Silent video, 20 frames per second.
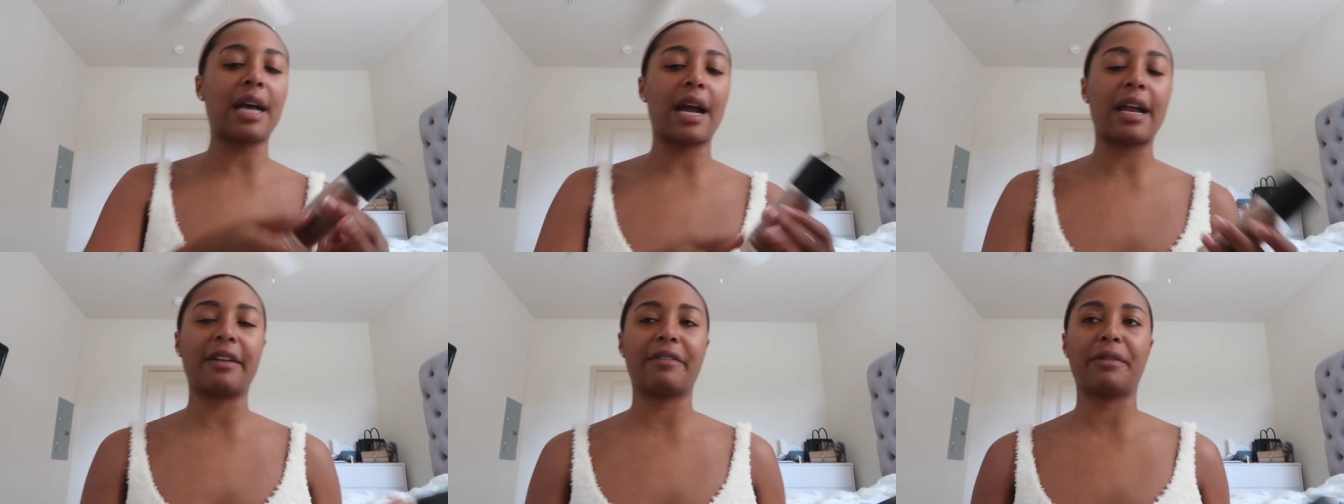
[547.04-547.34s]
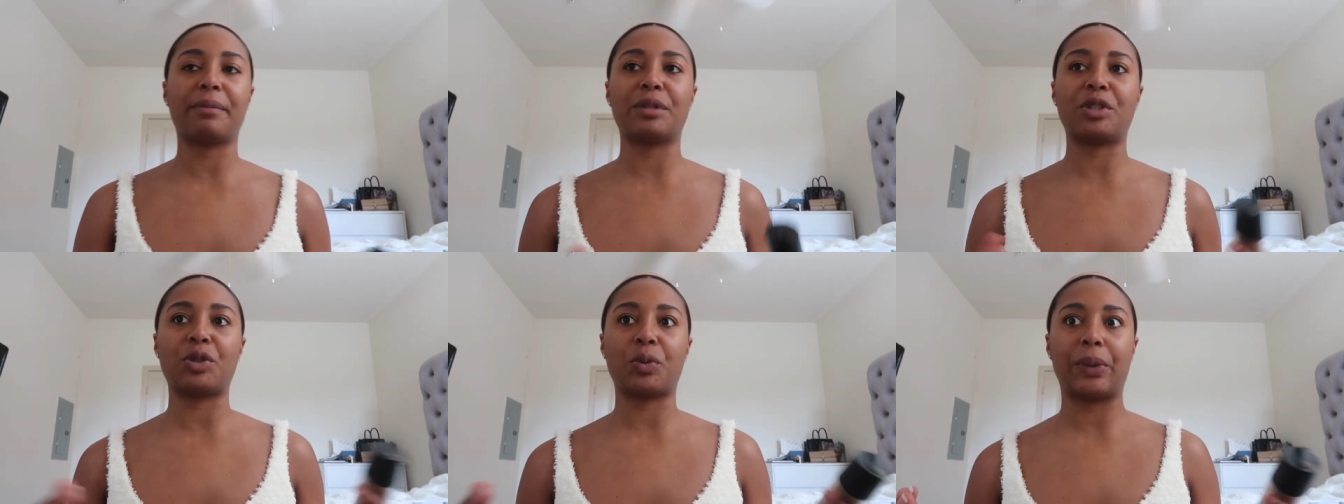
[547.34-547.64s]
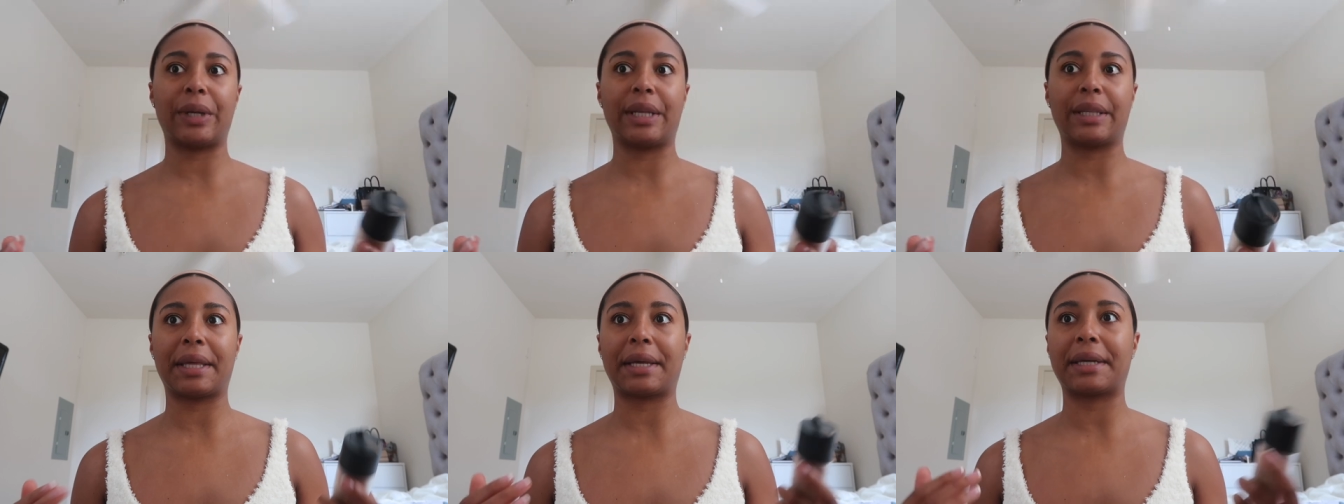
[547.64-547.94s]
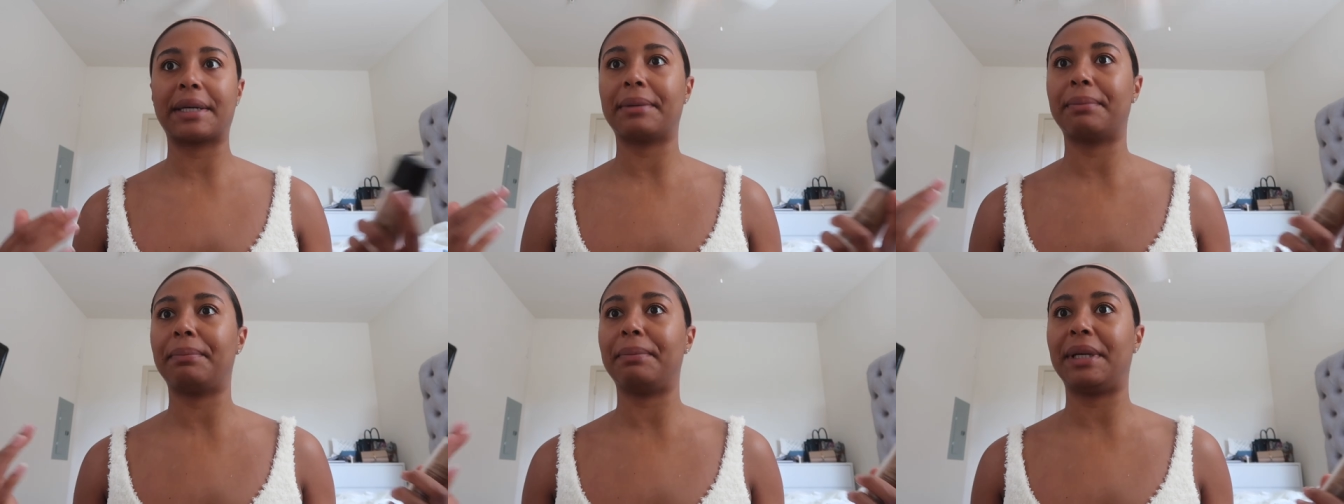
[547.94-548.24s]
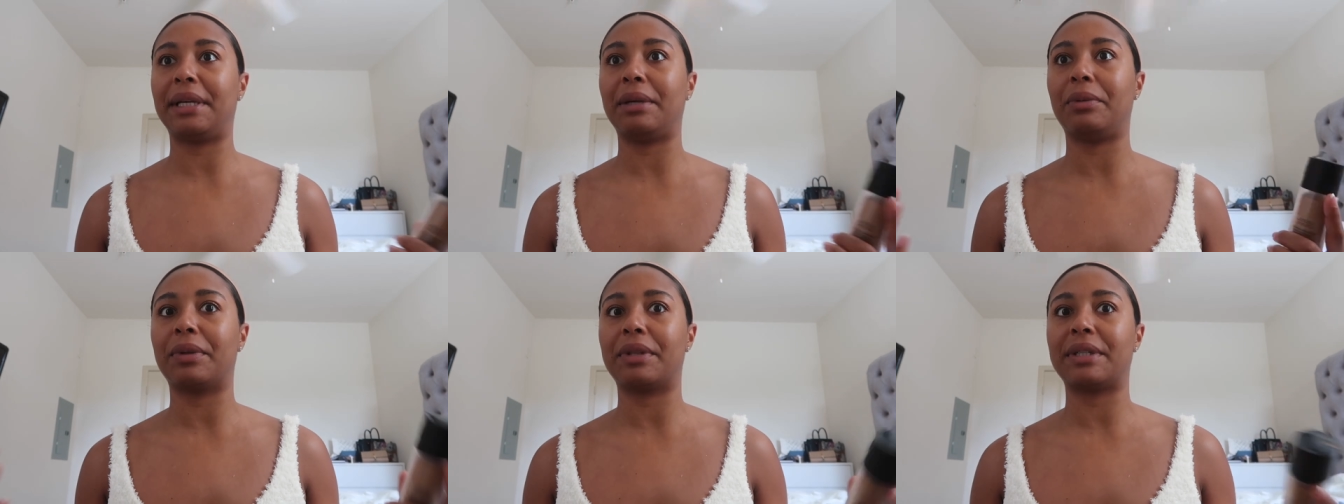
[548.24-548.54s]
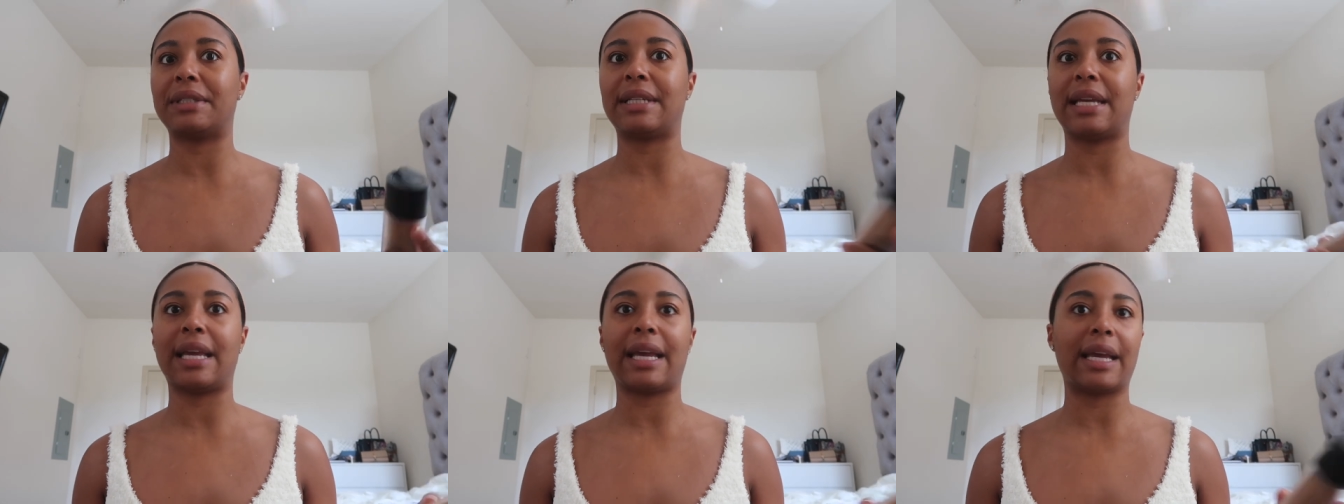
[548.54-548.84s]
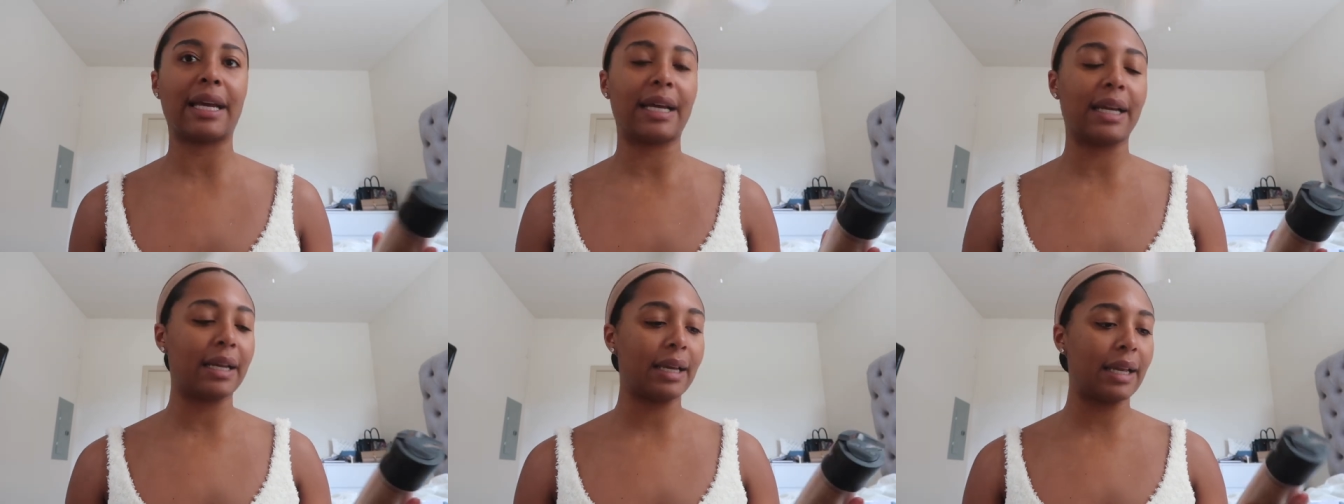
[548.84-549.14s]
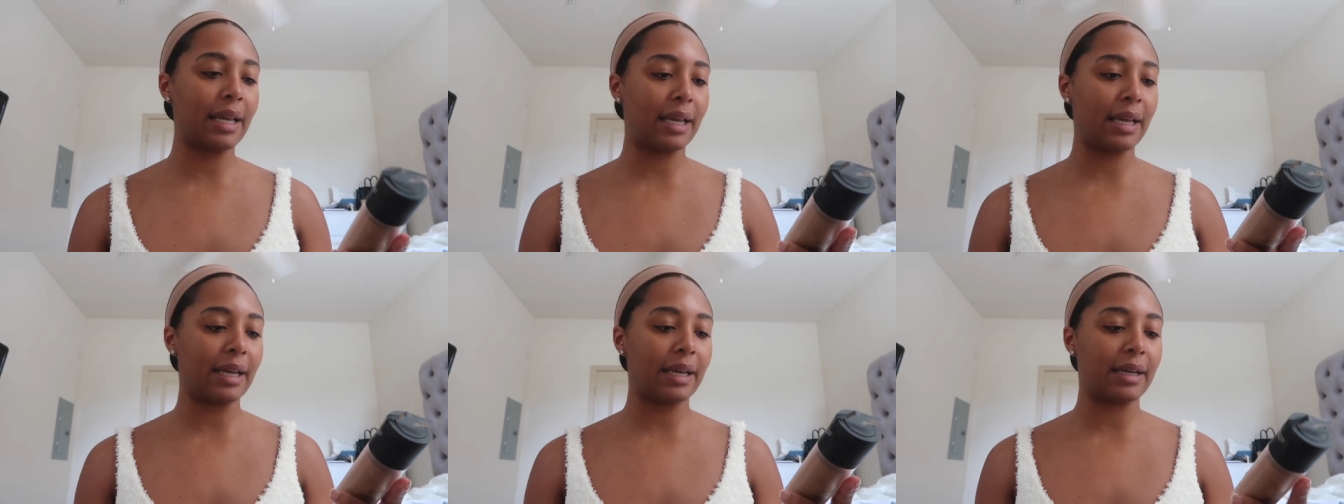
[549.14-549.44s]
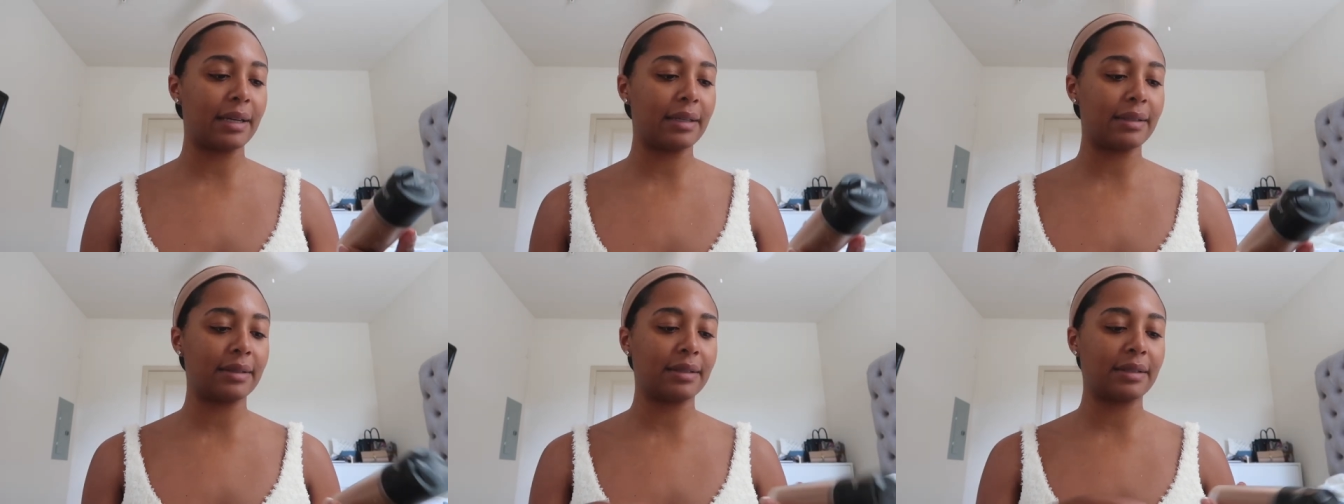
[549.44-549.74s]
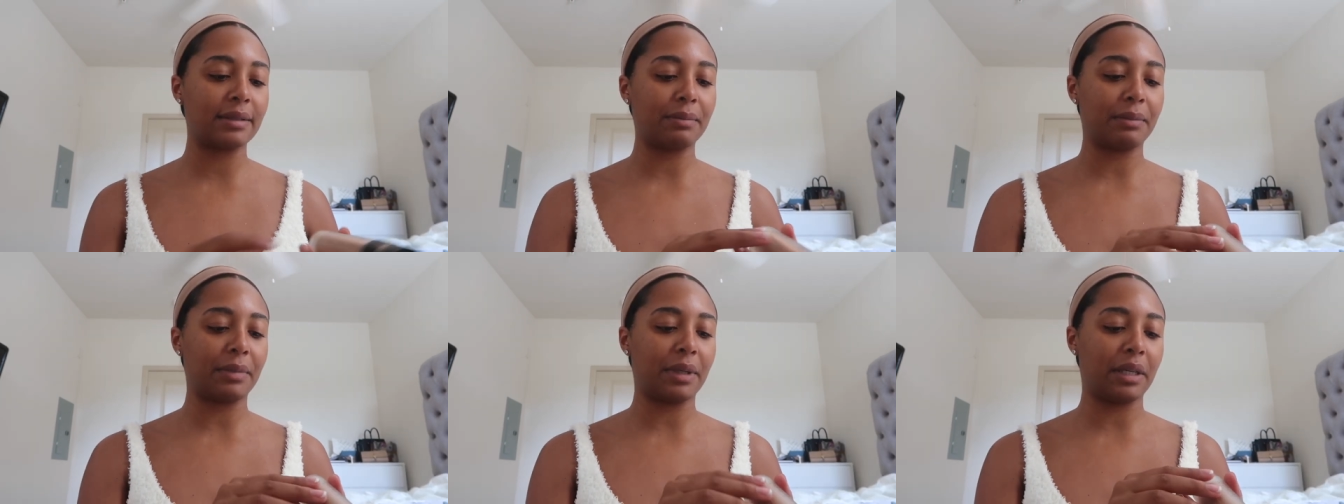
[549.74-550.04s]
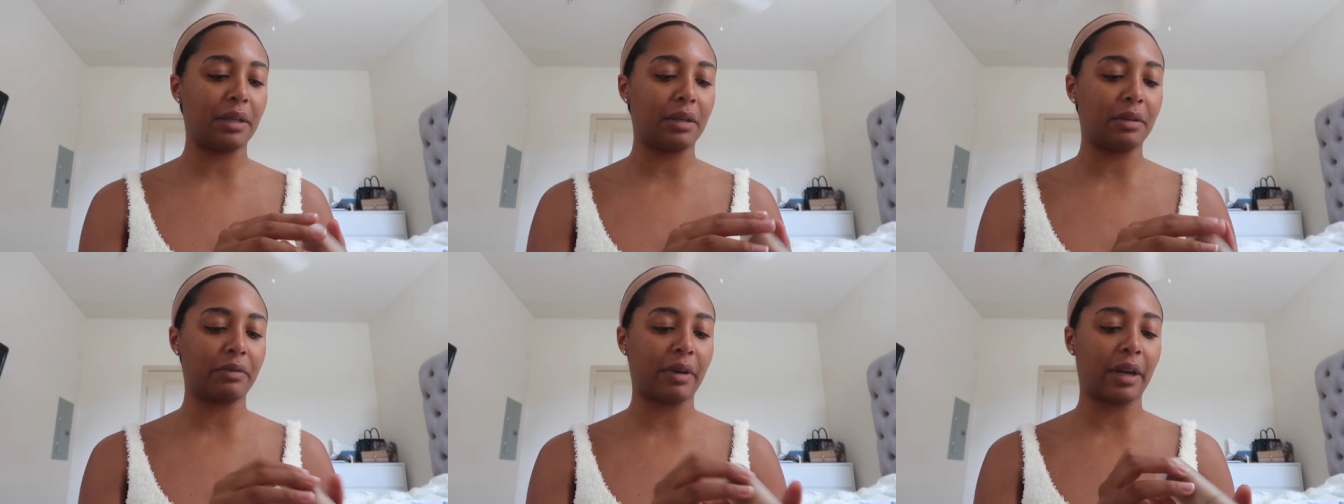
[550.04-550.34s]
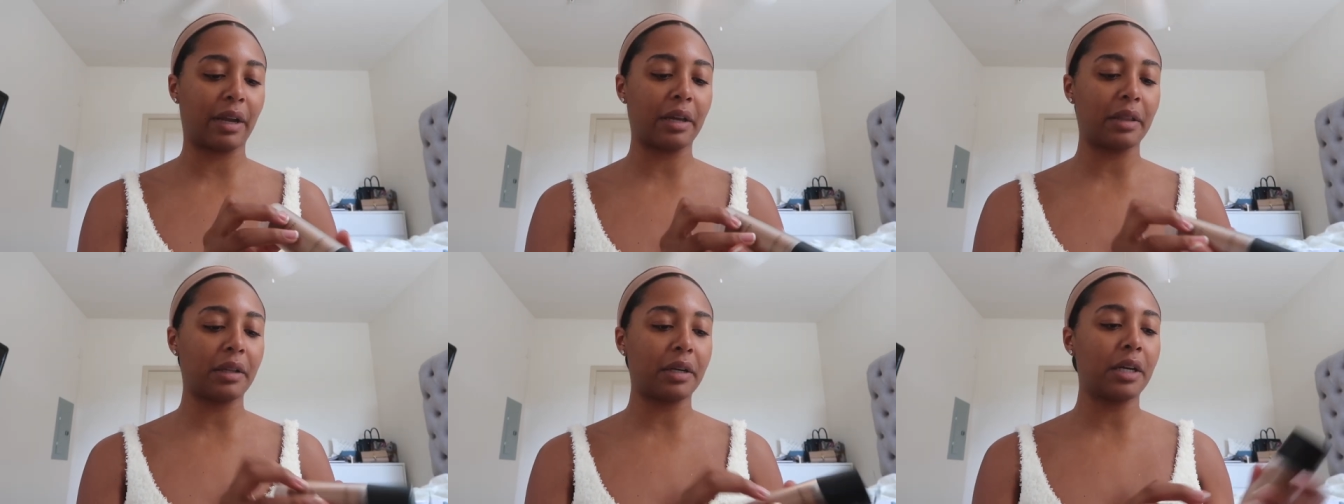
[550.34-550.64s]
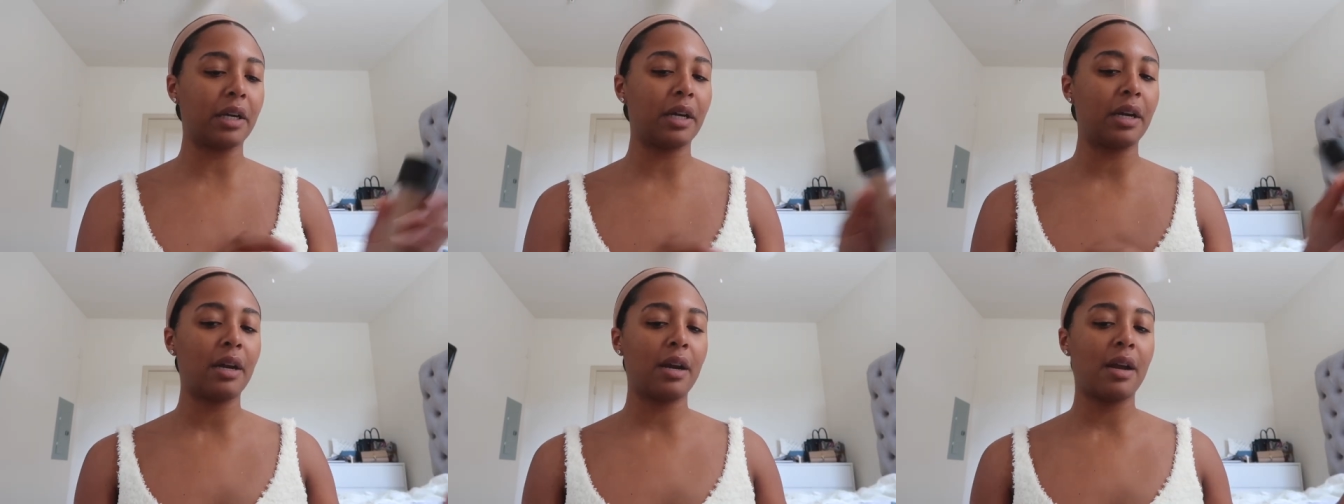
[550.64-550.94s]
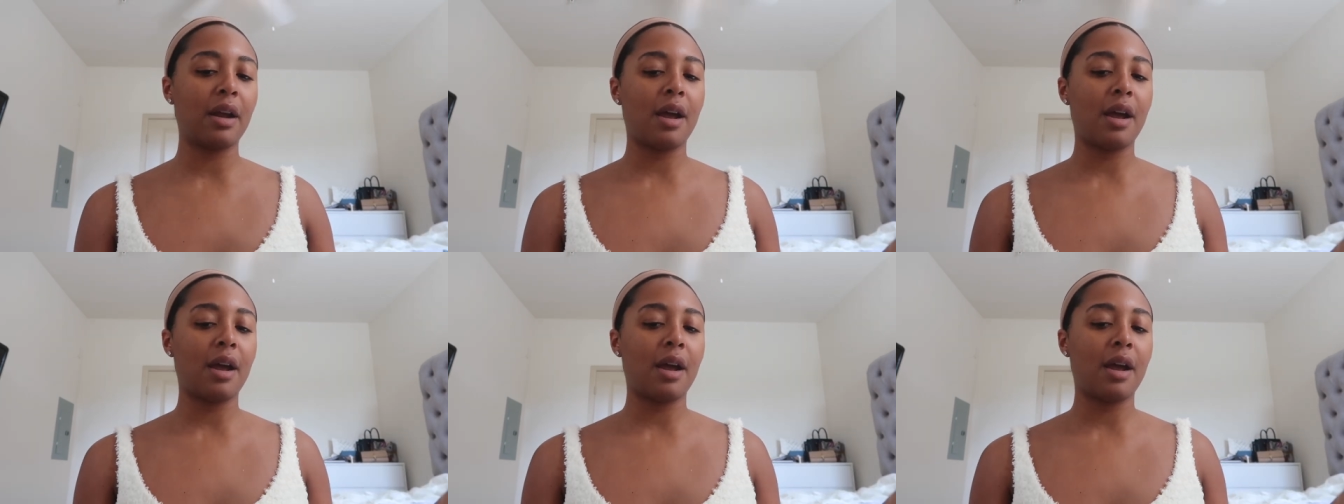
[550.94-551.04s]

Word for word: kind of in between like me with a tan and me regular.